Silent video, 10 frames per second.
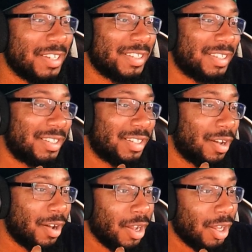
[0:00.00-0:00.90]
is.
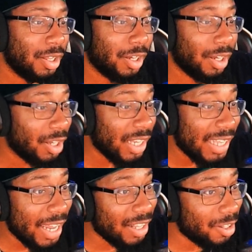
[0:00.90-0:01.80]
Look
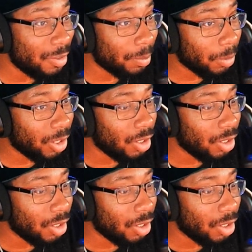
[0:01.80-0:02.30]
at him.